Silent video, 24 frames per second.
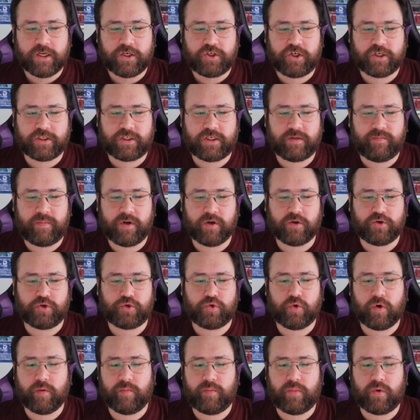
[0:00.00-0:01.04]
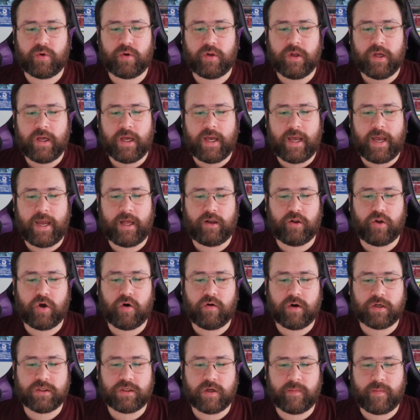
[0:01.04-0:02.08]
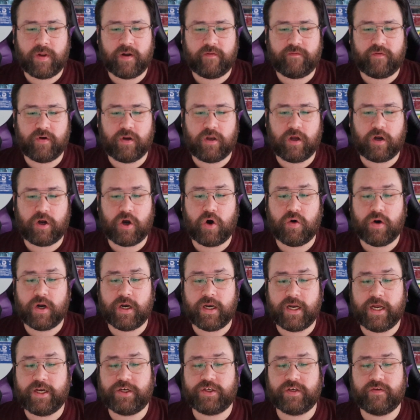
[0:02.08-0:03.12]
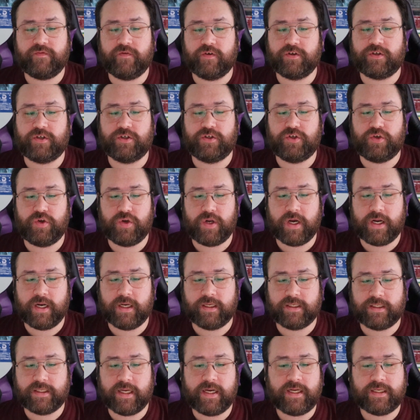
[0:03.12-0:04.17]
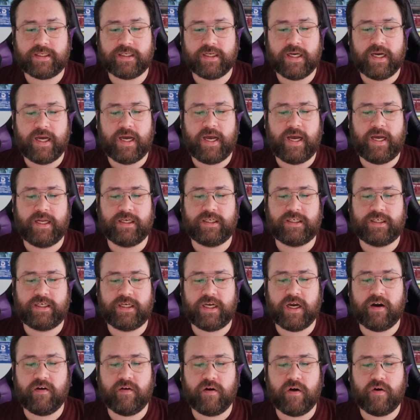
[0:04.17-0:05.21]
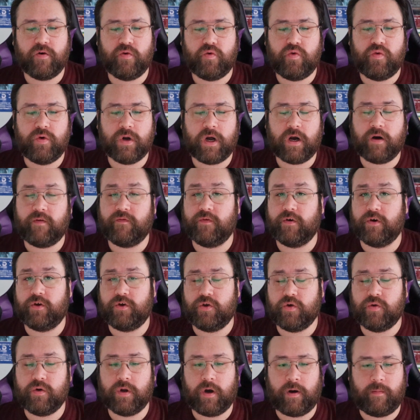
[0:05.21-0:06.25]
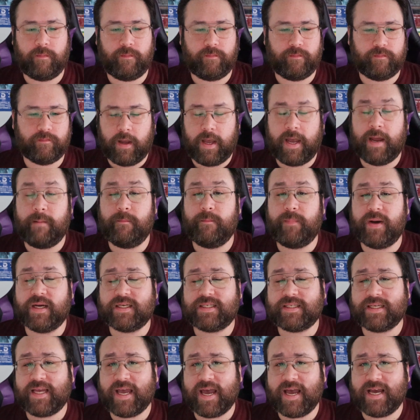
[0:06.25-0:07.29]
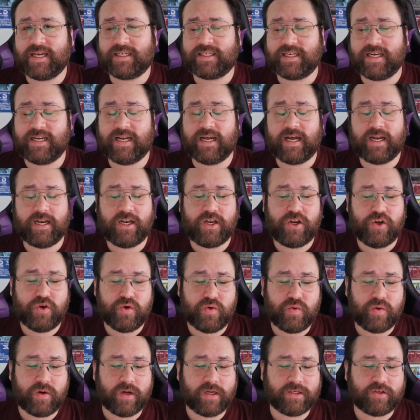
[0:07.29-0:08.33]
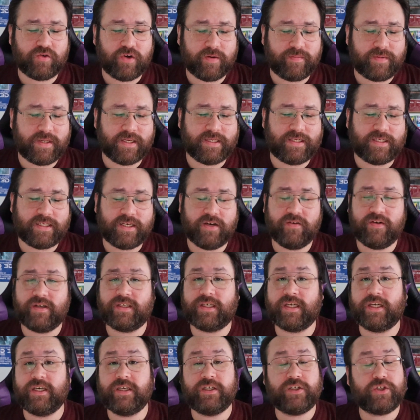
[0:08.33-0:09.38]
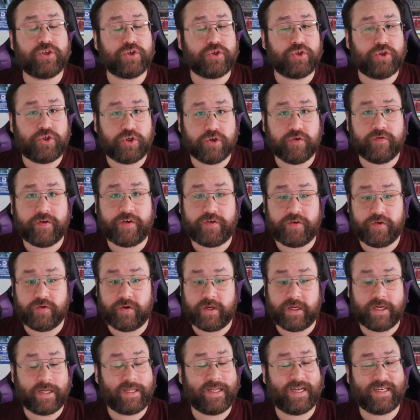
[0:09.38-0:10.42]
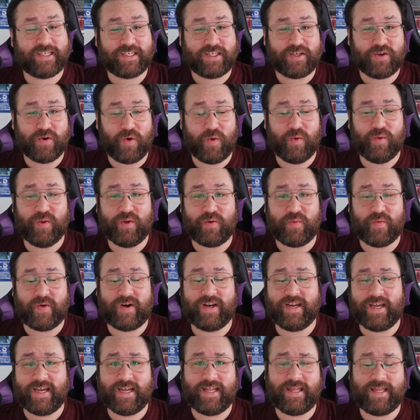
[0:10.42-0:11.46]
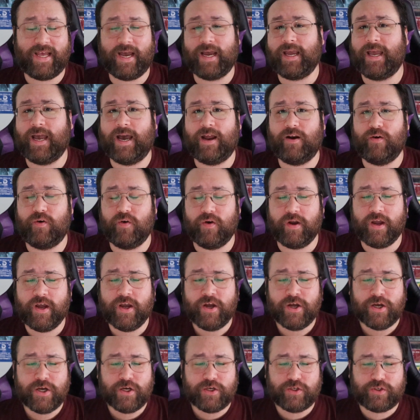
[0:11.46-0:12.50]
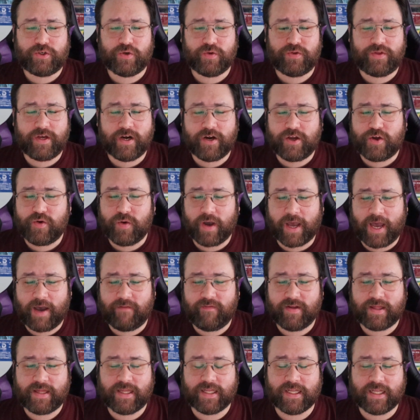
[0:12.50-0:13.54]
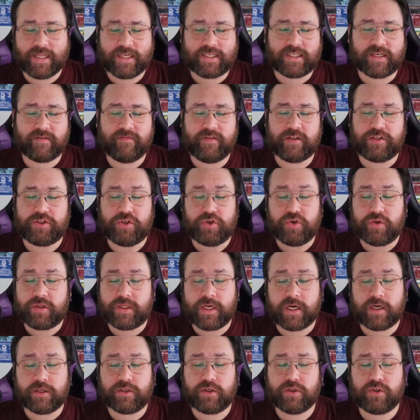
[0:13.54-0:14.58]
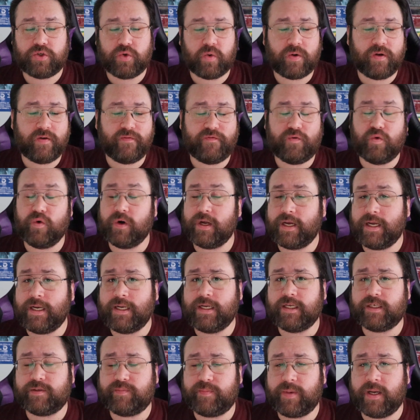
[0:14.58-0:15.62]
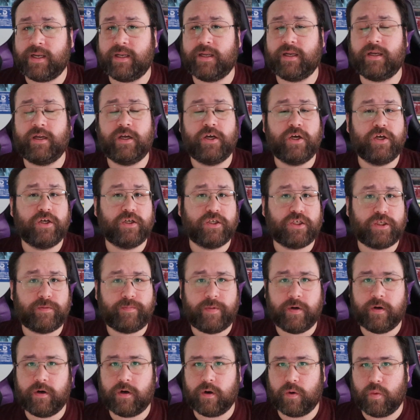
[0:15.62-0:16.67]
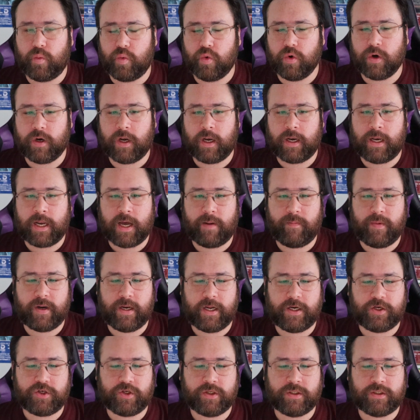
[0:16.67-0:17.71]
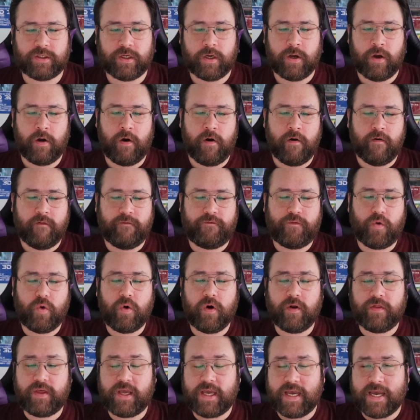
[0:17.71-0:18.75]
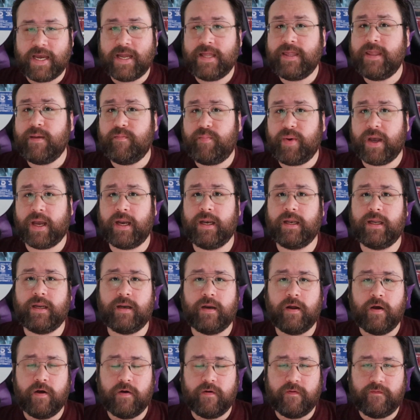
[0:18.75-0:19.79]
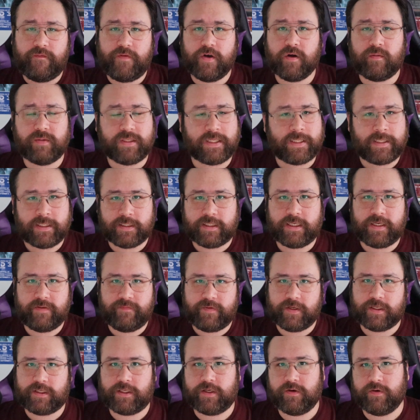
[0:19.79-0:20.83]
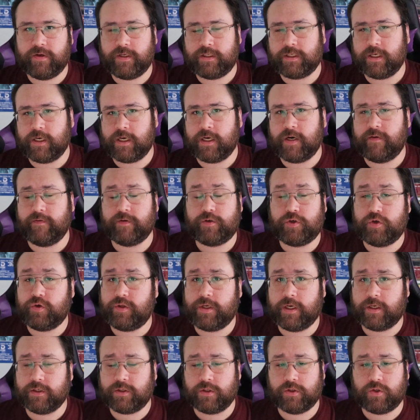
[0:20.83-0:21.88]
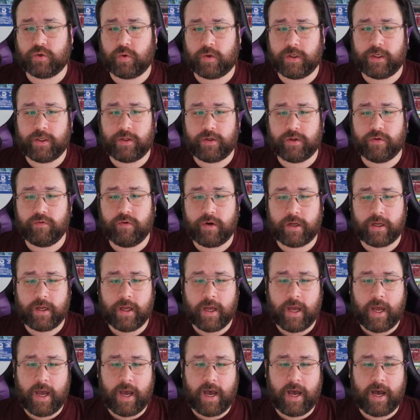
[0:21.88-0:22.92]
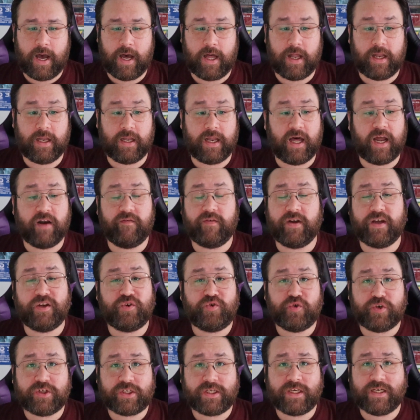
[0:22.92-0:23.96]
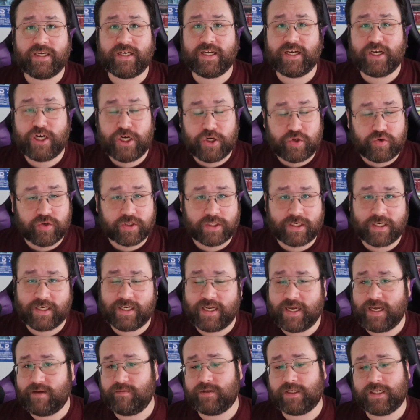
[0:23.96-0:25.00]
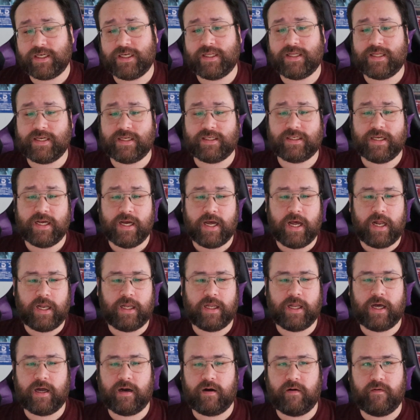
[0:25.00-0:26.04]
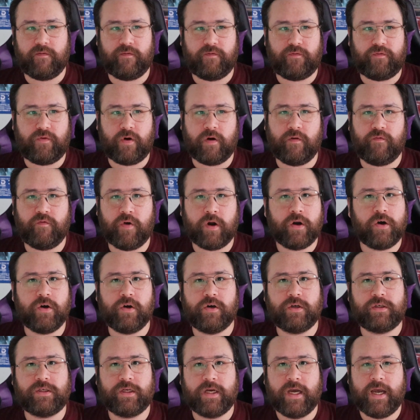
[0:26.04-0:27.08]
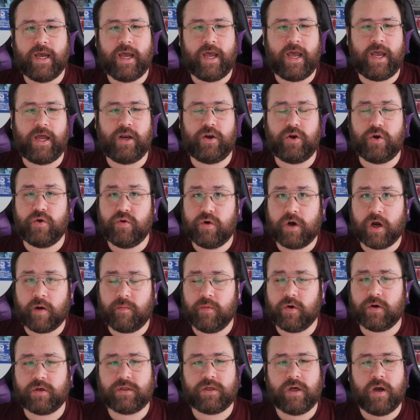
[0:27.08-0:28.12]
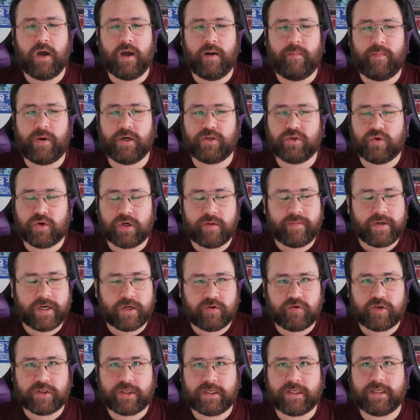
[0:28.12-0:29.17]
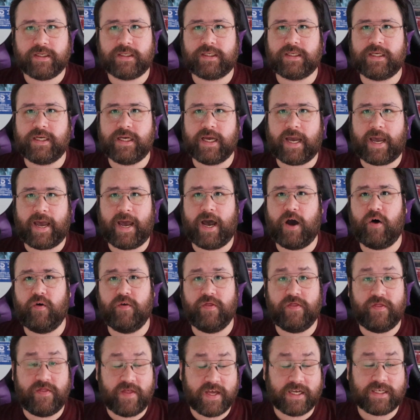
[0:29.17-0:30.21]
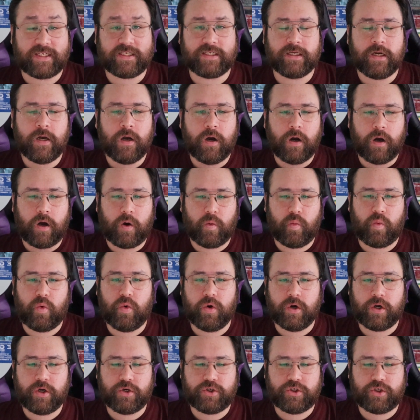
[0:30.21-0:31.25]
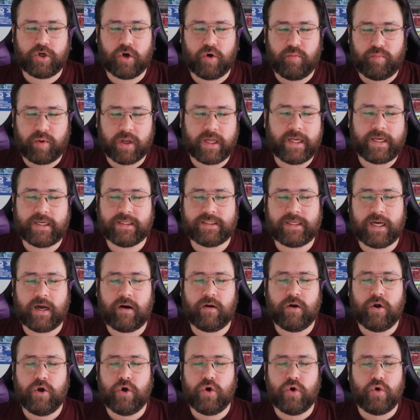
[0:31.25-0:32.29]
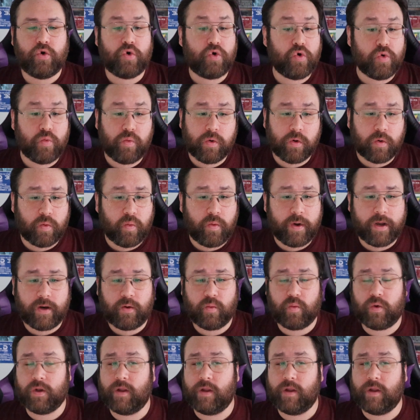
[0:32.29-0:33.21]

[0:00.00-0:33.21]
Jesse Bell Shortbull, and Laura Tama for Lakota Nation vs. United States, and Sierra Unak for UNAM. And Best Cast in a New Scripted Series is Jury Duty, and that's the only one in that category. So there you have it, the list of the 2024 Independent Spirit Award nominations for the Independent Films and TV Series of 2023. A lot of interesting names in this, a lot of front runners and newcomers, but it's going to be interesting to see how this award show plays out. Who will win?